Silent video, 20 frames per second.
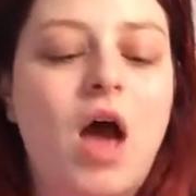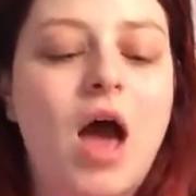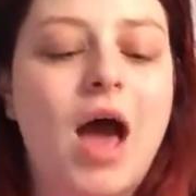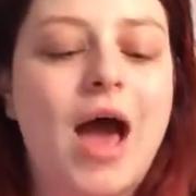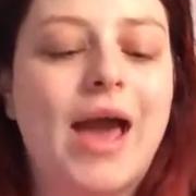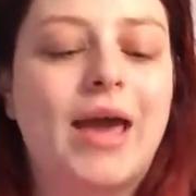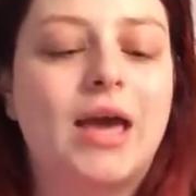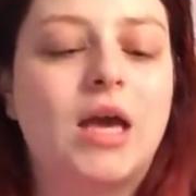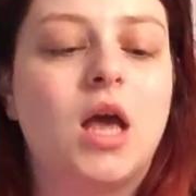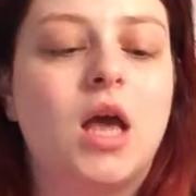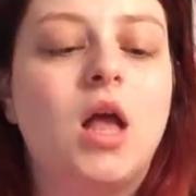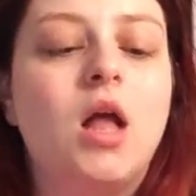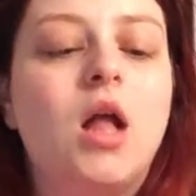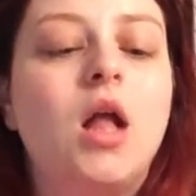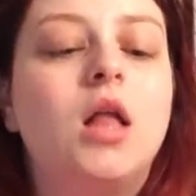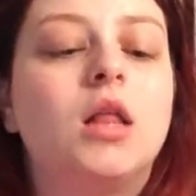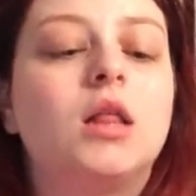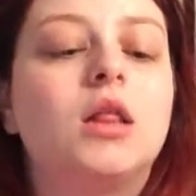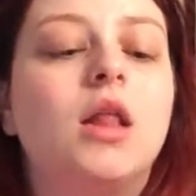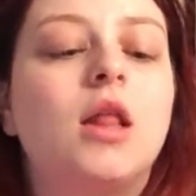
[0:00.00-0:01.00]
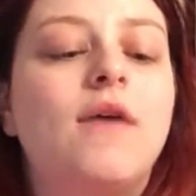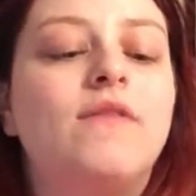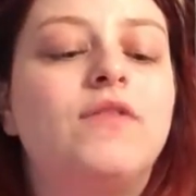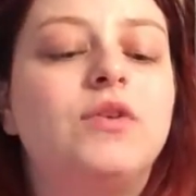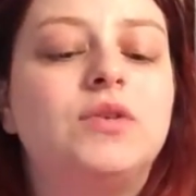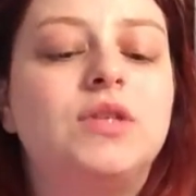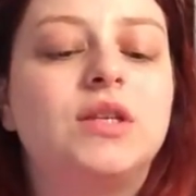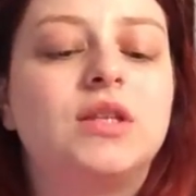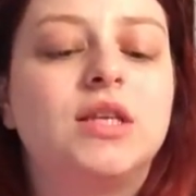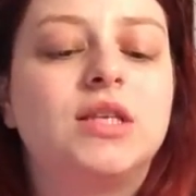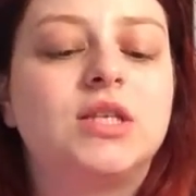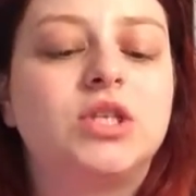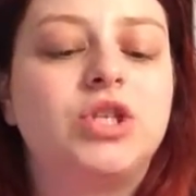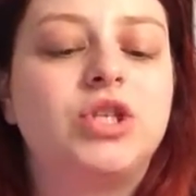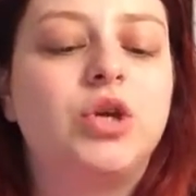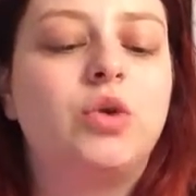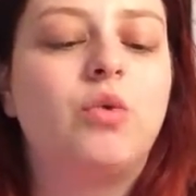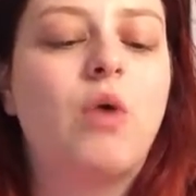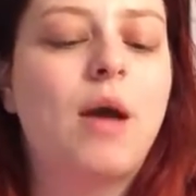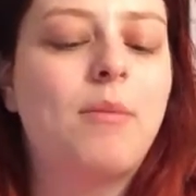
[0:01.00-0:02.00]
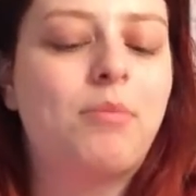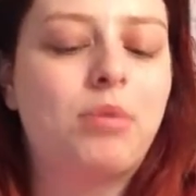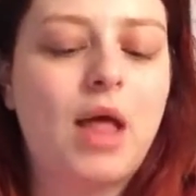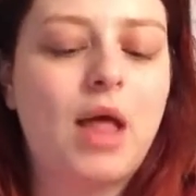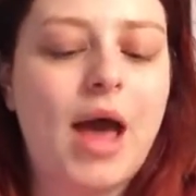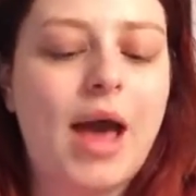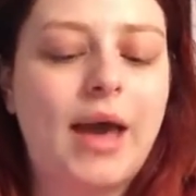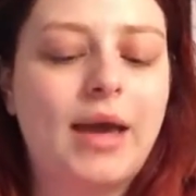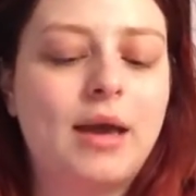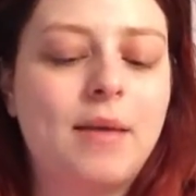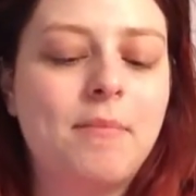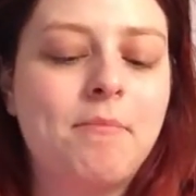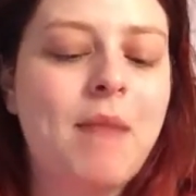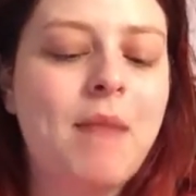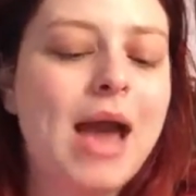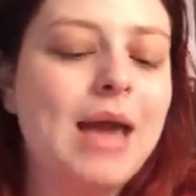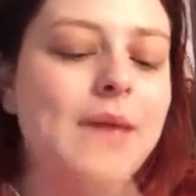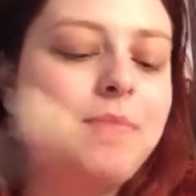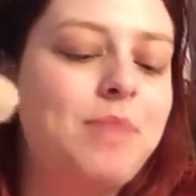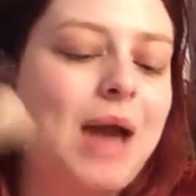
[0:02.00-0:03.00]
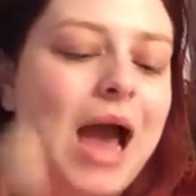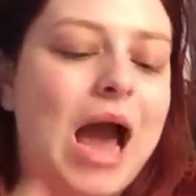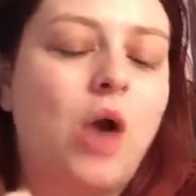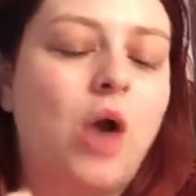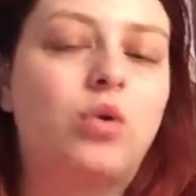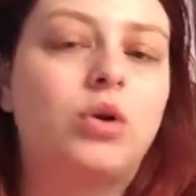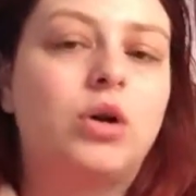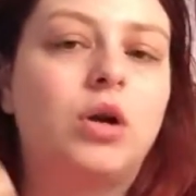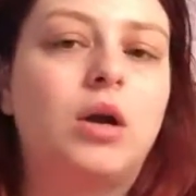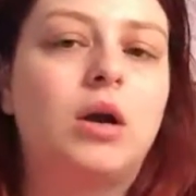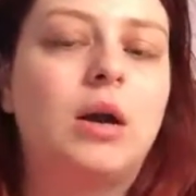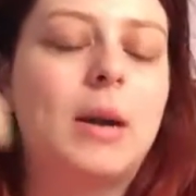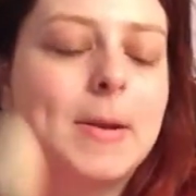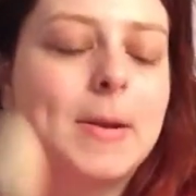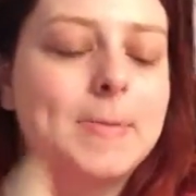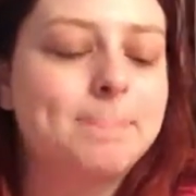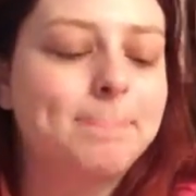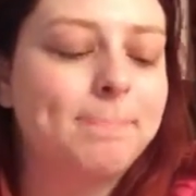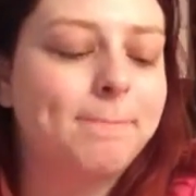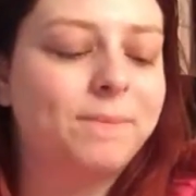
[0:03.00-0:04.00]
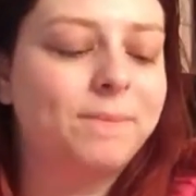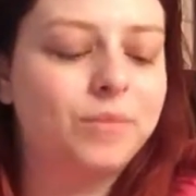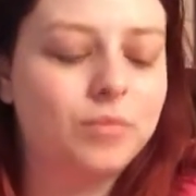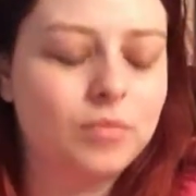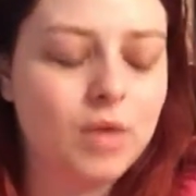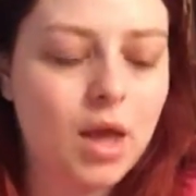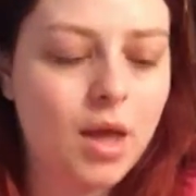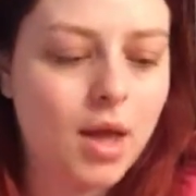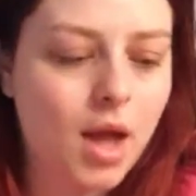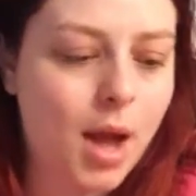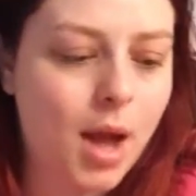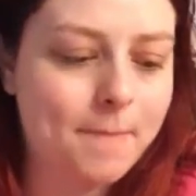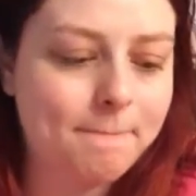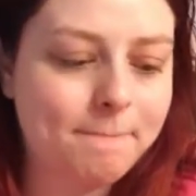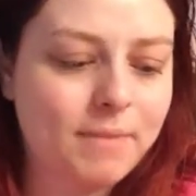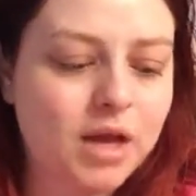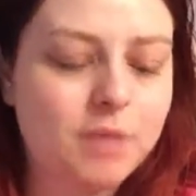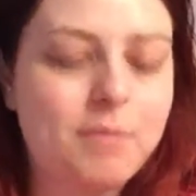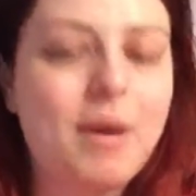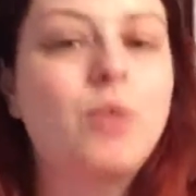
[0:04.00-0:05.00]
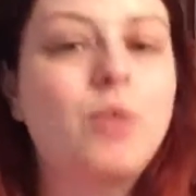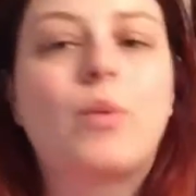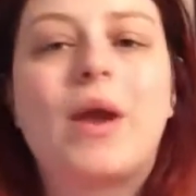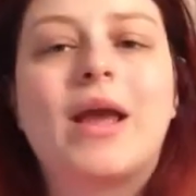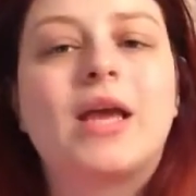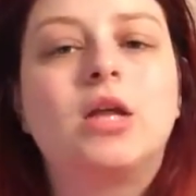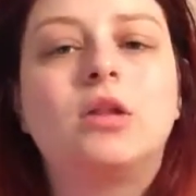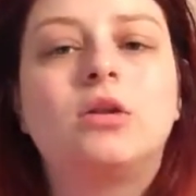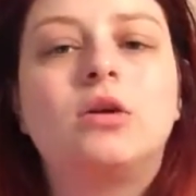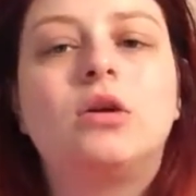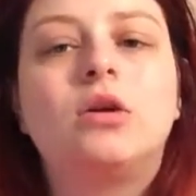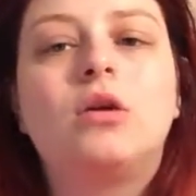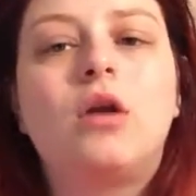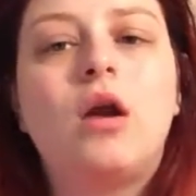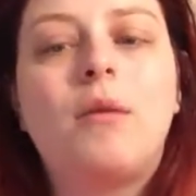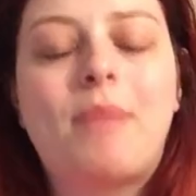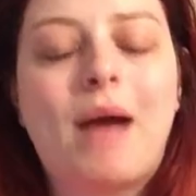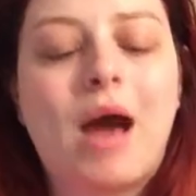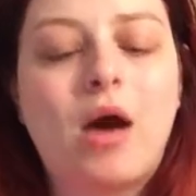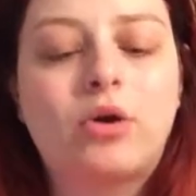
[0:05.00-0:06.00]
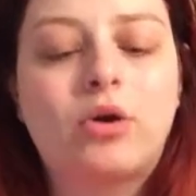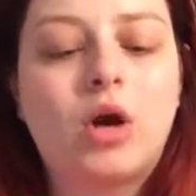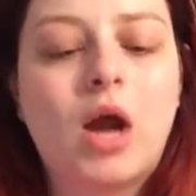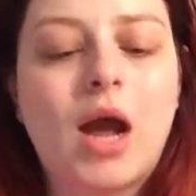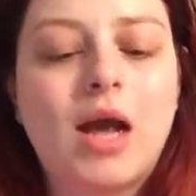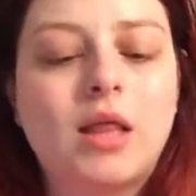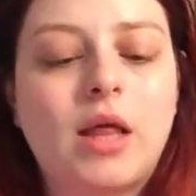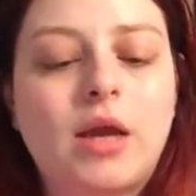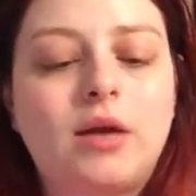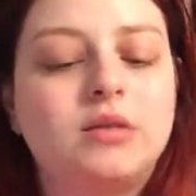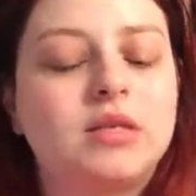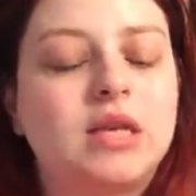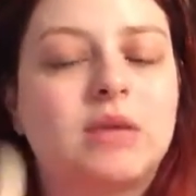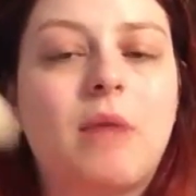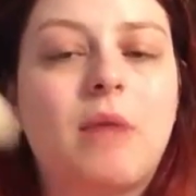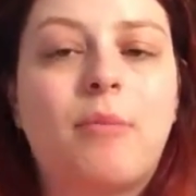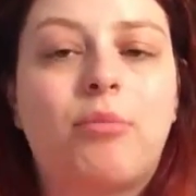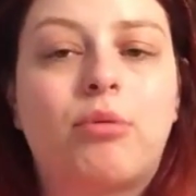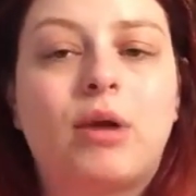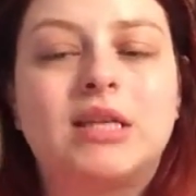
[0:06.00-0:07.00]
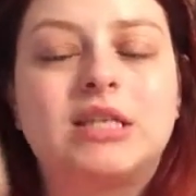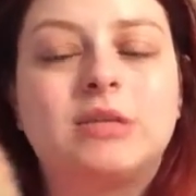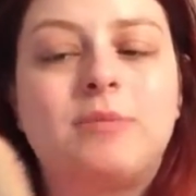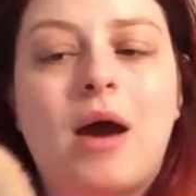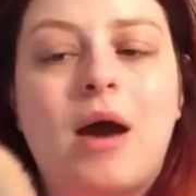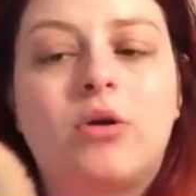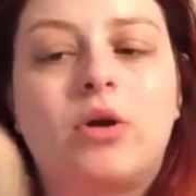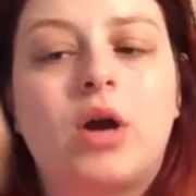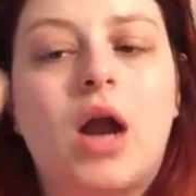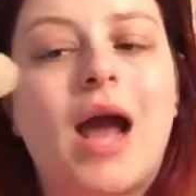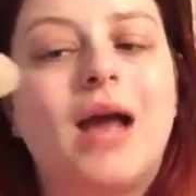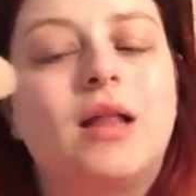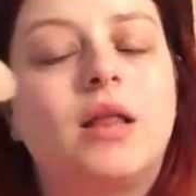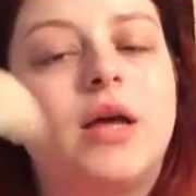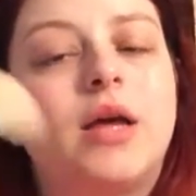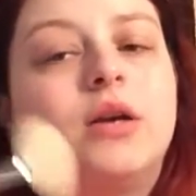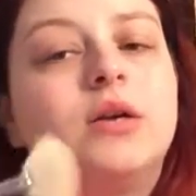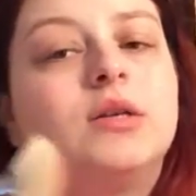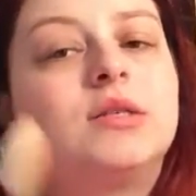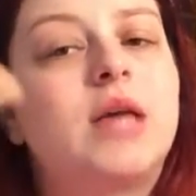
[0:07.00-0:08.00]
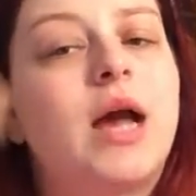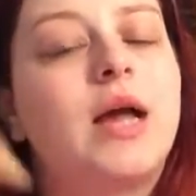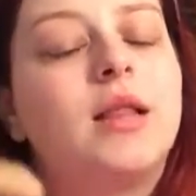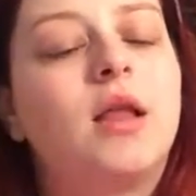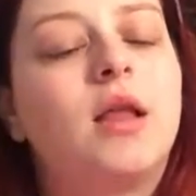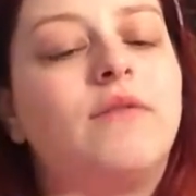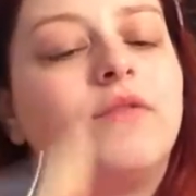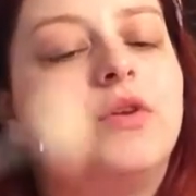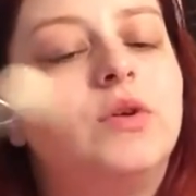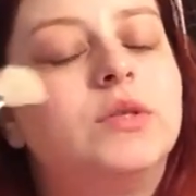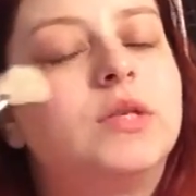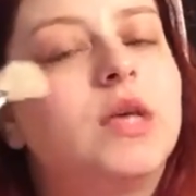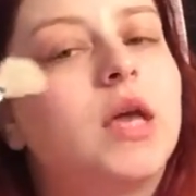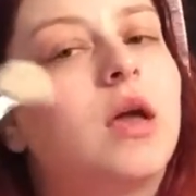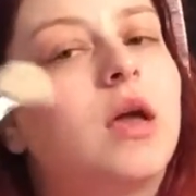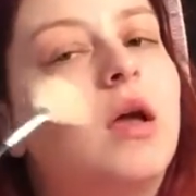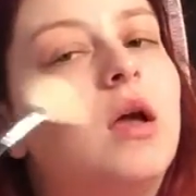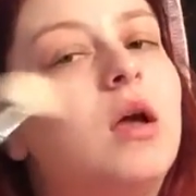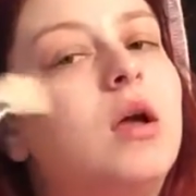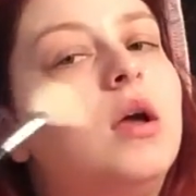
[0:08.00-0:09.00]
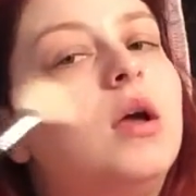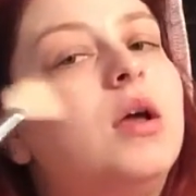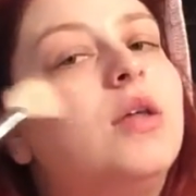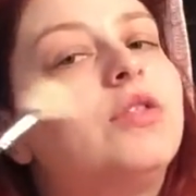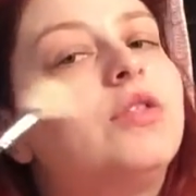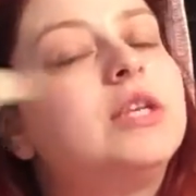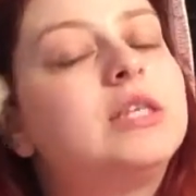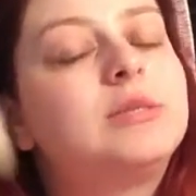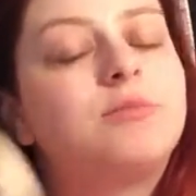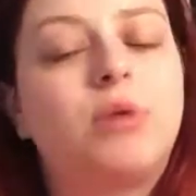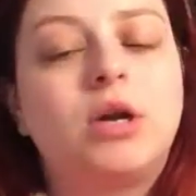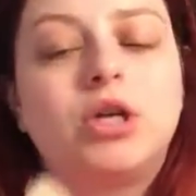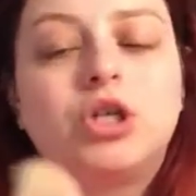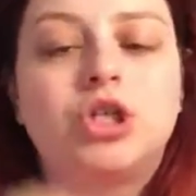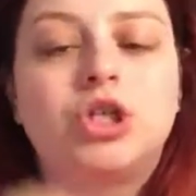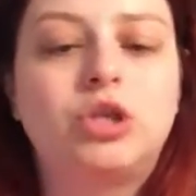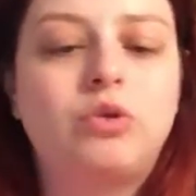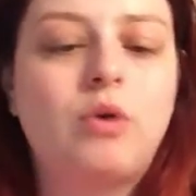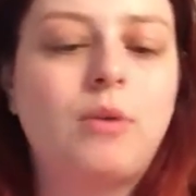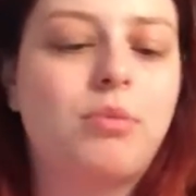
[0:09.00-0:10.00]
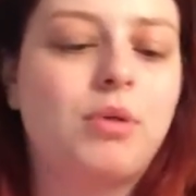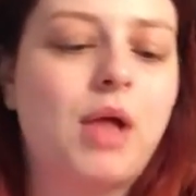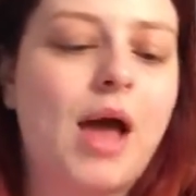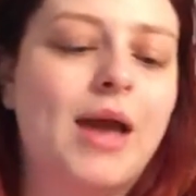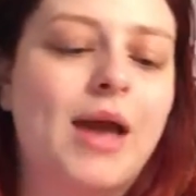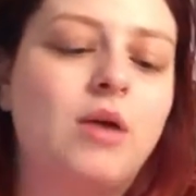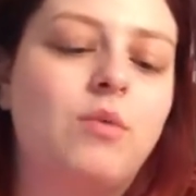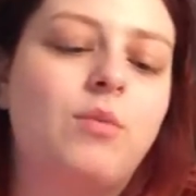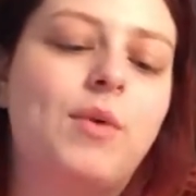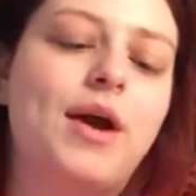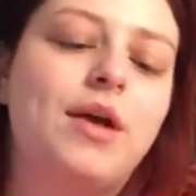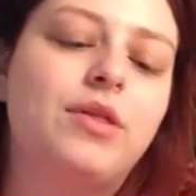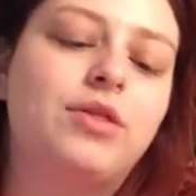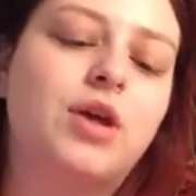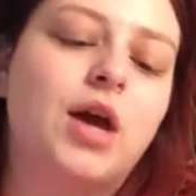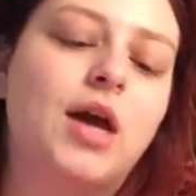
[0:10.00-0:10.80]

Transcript: I love using this to apply my powder Like my regular powder highlighters, like my pressed powder highlighters, I love using this brush to apply it with